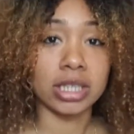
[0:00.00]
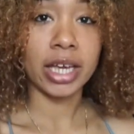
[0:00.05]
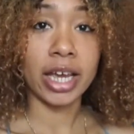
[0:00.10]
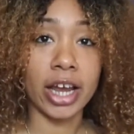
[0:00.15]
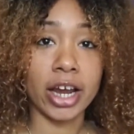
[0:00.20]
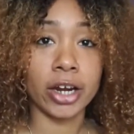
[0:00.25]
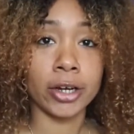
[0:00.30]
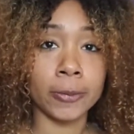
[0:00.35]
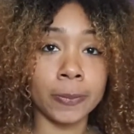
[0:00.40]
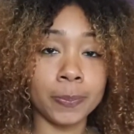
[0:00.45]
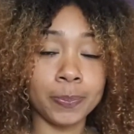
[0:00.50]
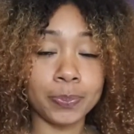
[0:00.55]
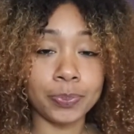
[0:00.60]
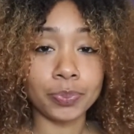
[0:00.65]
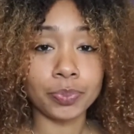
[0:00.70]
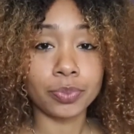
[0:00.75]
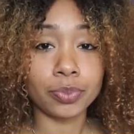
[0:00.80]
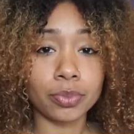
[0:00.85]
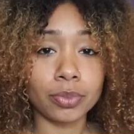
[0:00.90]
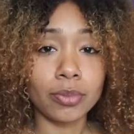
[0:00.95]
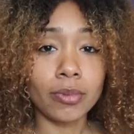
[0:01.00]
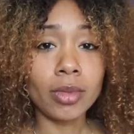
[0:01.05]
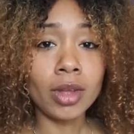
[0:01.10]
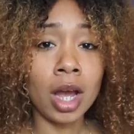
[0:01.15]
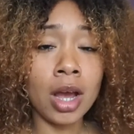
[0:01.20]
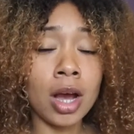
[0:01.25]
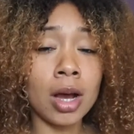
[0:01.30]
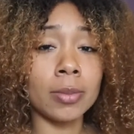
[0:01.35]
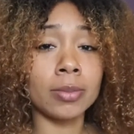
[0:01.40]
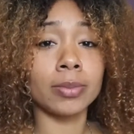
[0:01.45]
there
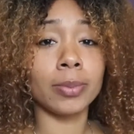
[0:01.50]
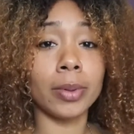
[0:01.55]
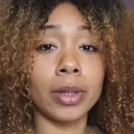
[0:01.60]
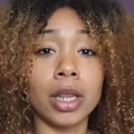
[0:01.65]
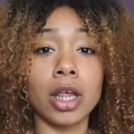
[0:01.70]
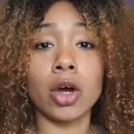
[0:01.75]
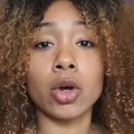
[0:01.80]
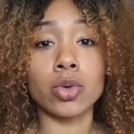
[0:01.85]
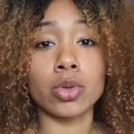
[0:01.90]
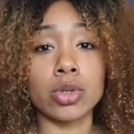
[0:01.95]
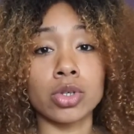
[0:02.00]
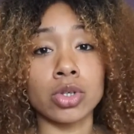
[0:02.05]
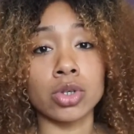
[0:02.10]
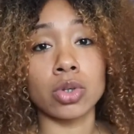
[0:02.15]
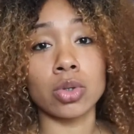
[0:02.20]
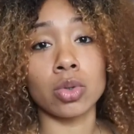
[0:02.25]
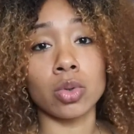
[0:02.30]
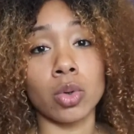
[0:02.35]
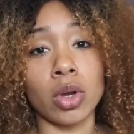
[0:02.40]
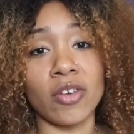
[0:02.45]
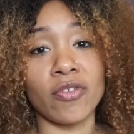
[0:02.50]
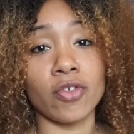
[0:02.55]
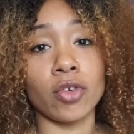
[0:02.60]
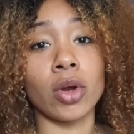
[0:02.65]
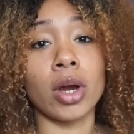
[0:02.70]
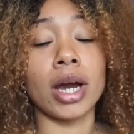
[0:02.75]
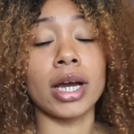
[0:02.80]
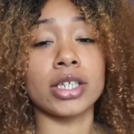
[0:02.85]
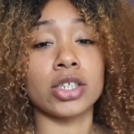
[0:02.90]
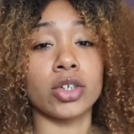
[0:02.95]
below too if you
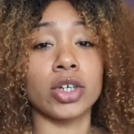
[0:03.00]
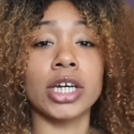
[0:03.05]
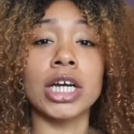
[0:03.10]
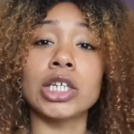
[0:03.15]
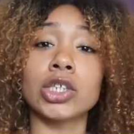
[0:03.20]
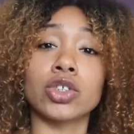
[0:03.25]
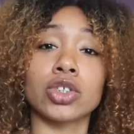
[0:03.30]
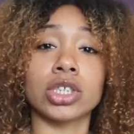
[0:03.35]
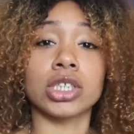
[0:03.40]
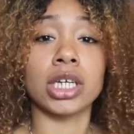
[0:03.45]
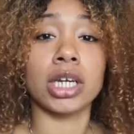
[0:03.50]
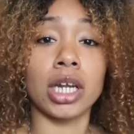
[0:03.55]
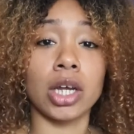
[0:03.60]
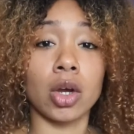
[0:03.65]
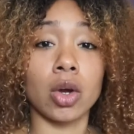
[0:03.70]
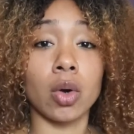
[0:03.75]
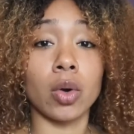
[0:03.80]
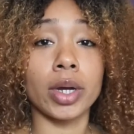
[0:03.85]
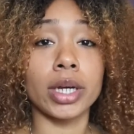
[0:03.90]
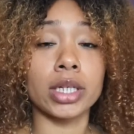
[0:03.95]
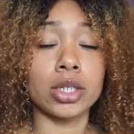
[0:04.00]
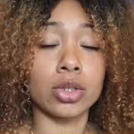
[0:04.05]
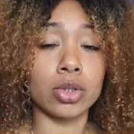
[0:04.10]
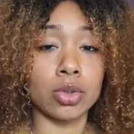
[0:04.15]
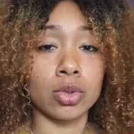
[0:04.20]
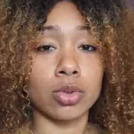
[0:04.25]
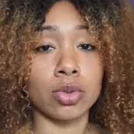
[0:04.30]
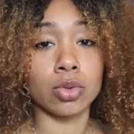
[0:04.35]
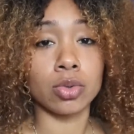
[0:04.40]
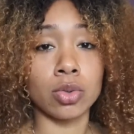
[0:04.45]
guys are interested in going
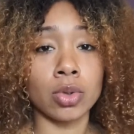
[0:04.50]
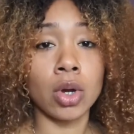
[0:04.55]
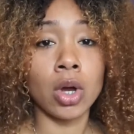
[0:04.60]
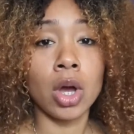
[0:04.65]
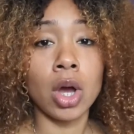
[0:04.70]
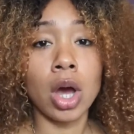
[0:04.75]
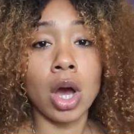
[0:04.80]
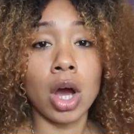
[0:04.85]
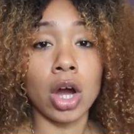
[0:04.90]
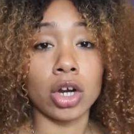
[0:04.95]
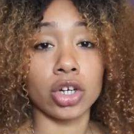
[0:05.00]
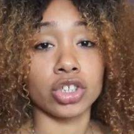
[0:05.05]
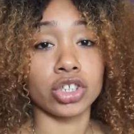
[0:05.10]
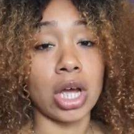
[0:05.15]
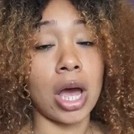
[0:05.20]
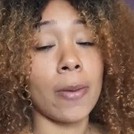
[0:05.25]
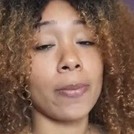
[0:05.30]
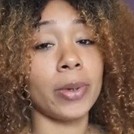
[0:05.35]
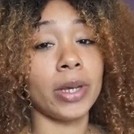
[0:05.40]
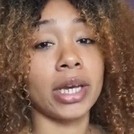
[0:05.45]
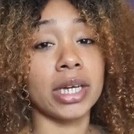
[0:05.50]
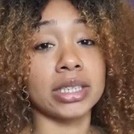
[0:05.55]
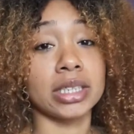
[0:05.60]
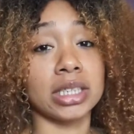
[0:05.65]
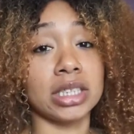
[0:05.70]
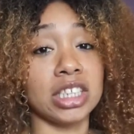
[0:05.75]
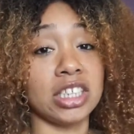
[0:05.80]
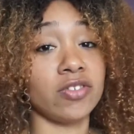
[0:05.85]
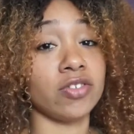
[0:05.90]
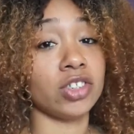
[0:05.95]
to her shop, because
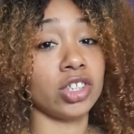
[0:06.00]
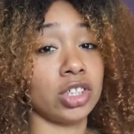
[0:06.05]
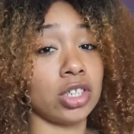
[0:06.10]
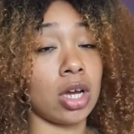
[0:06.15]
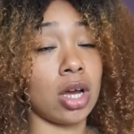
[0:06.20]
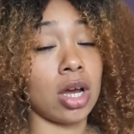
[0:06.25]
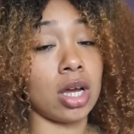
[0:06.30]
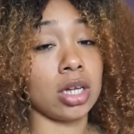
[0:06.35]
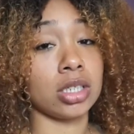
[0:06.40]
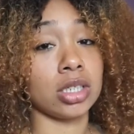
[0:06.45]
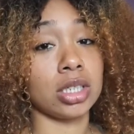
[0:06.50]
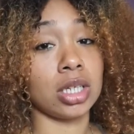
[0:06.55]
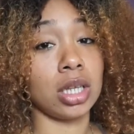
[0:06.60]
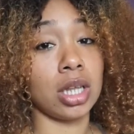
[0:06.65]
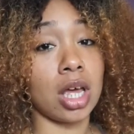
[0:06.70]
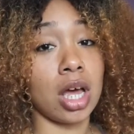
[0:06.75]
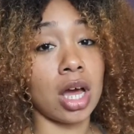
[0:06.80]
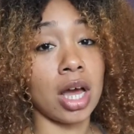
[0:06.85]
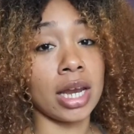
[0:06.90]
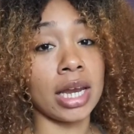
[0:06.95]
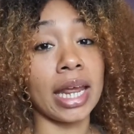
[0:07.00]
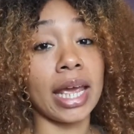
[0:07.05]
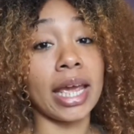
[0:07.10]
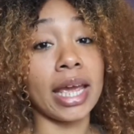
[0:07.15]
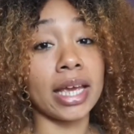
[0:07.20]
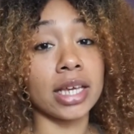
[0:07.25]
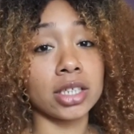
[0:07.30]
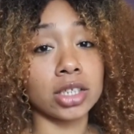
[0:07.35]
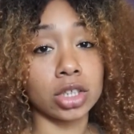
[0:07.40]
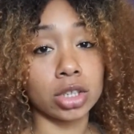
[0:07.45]
the Devachan salon
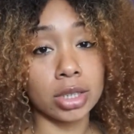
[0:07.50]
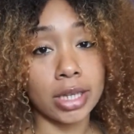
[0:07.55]
is